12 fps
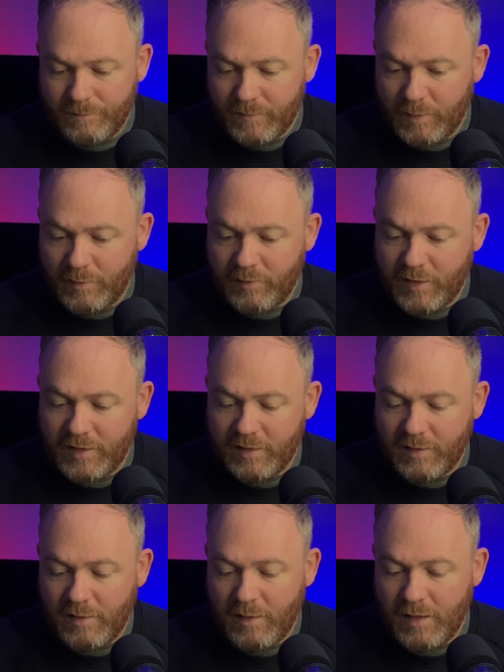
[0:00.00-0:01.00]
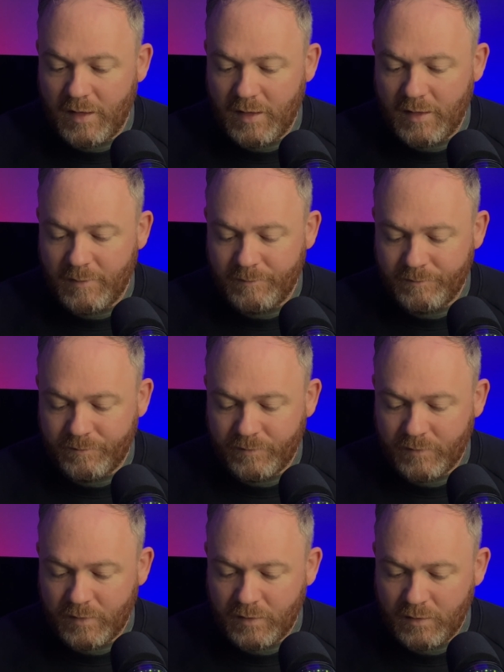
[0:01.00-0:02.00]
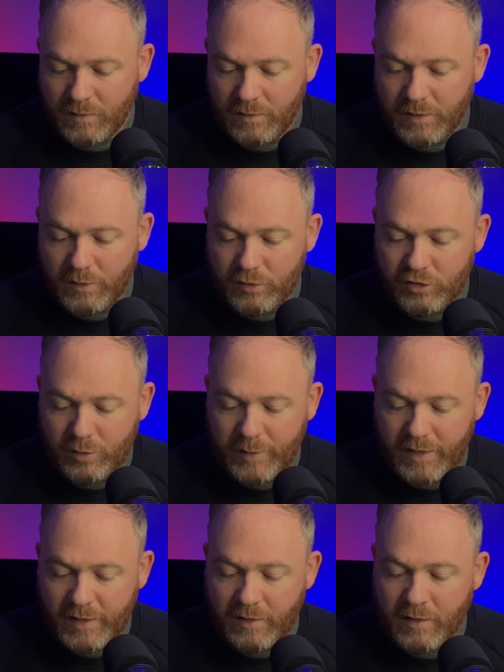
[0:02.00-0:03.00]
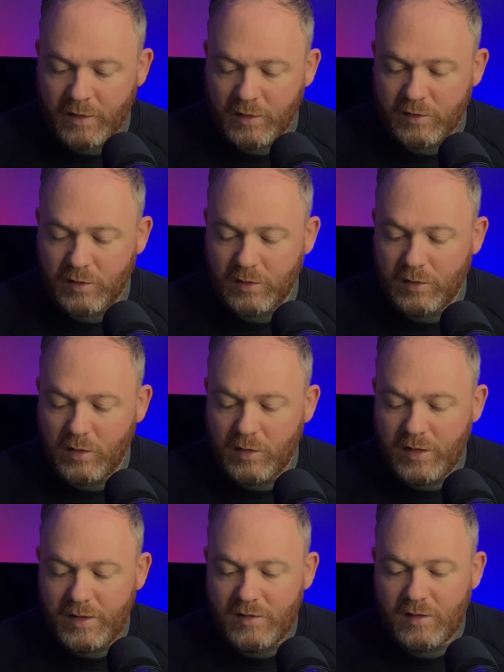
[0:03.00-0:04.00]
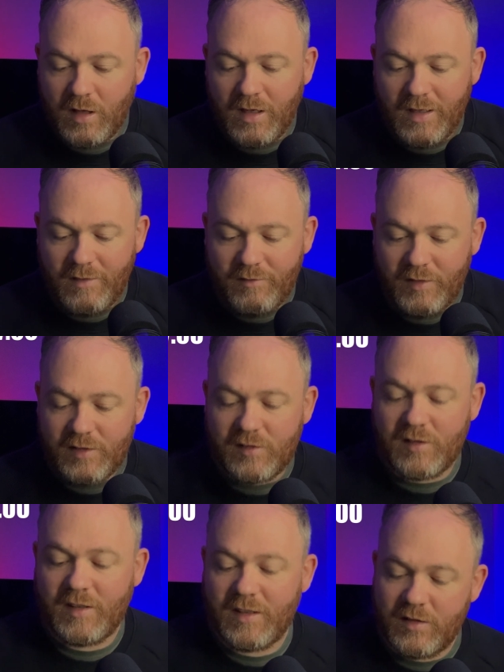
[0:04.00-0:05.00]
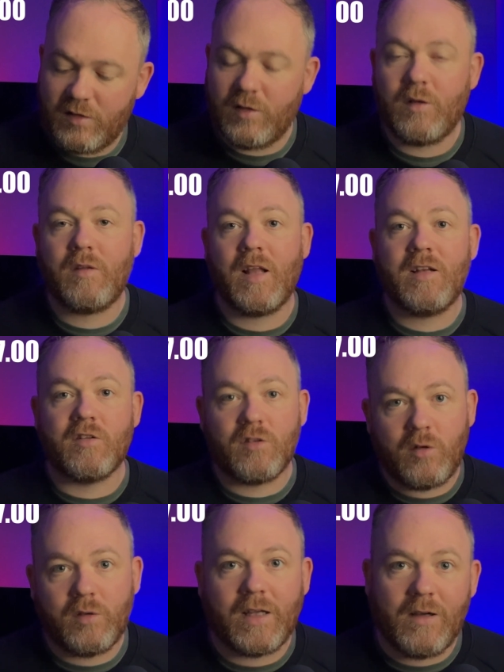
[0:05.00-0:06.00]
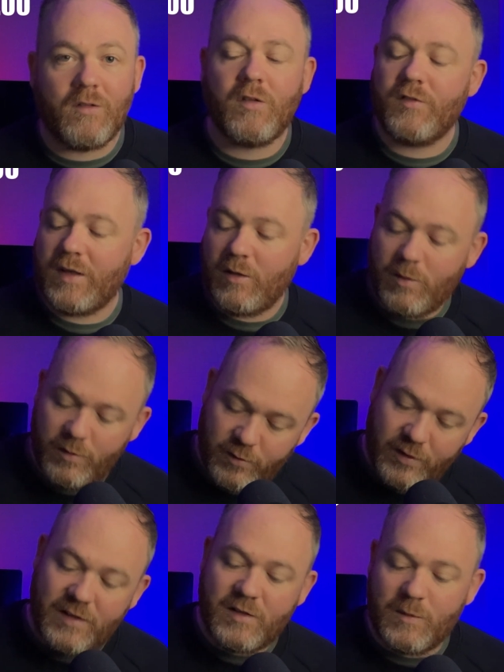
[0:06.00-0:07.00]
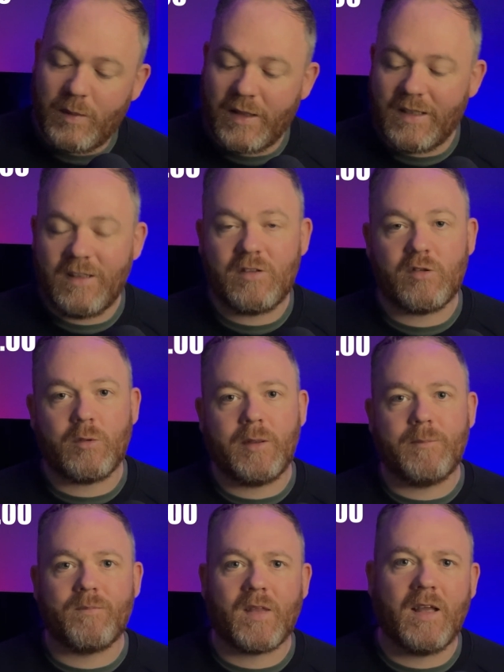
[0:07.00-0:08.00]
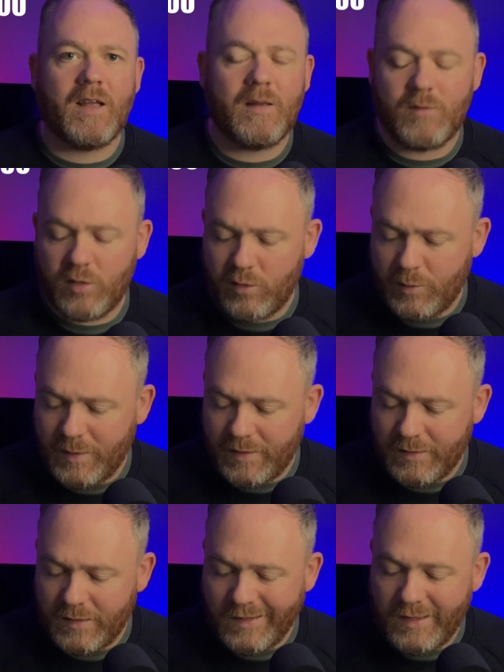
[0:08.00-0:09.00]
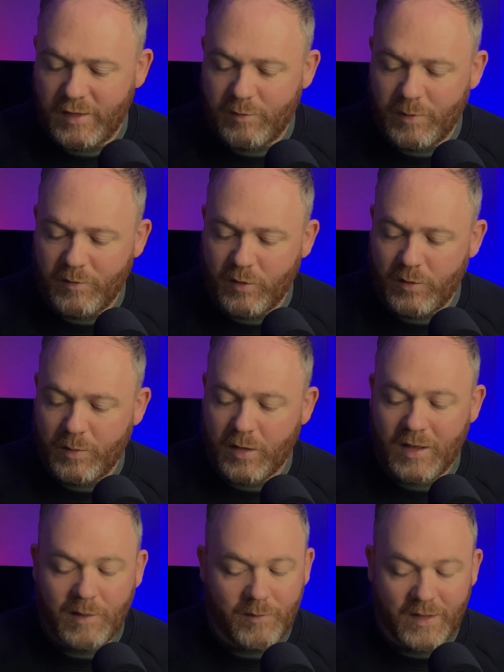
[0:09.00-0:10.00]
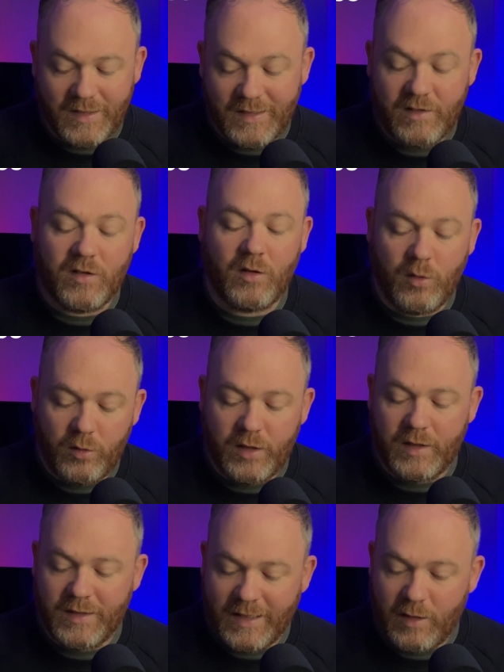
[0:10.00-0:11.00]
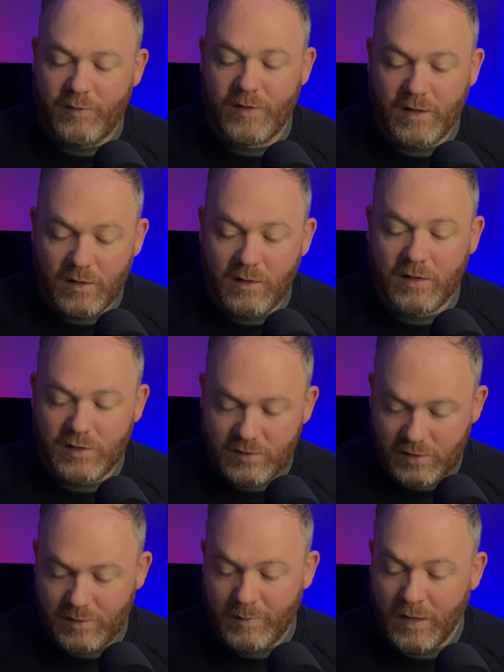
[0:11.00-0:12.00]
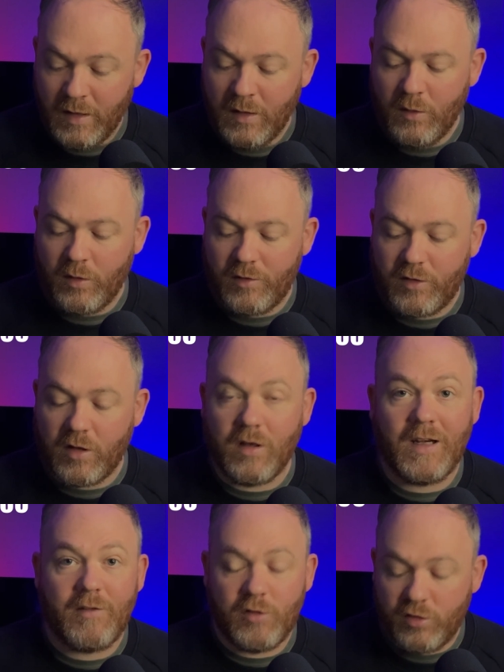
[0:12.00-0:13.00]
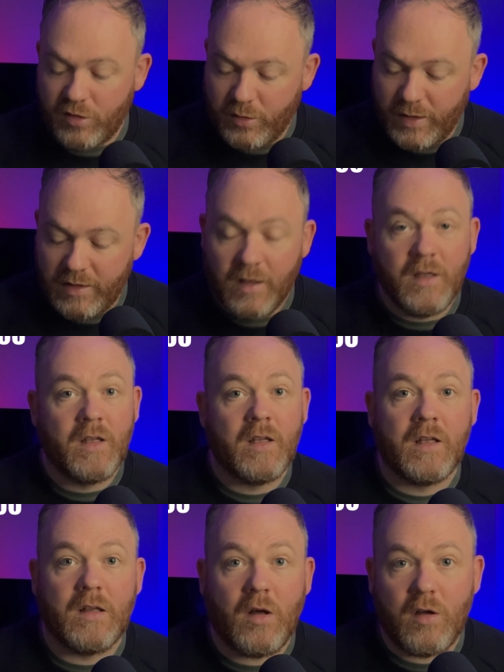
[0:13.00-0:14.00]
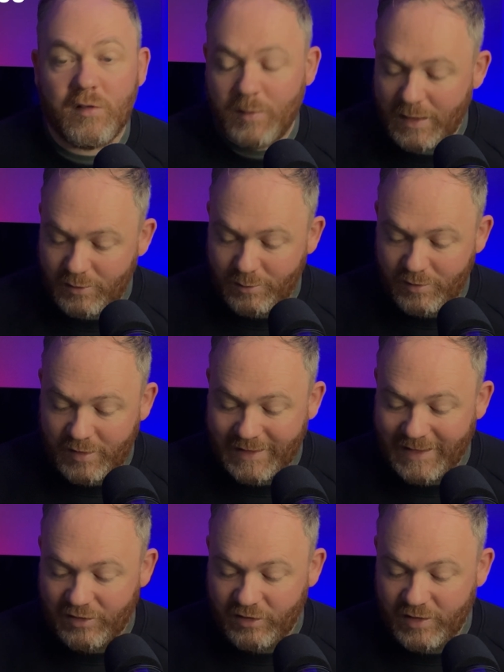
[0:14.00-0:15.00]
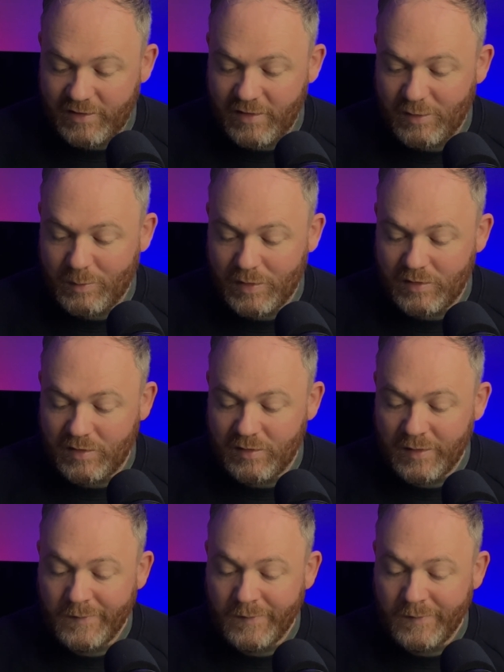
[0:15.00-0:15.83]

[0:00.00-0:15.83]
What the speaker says: Let me find it on the old jobby here. So Lloyds, I invested into, then sold out of. Now I'm invested back into it. So I was a bit naive before, but I am keen to hold it now for the longer term. What have I got? 1,100 quid. Not a massive allocation into this business.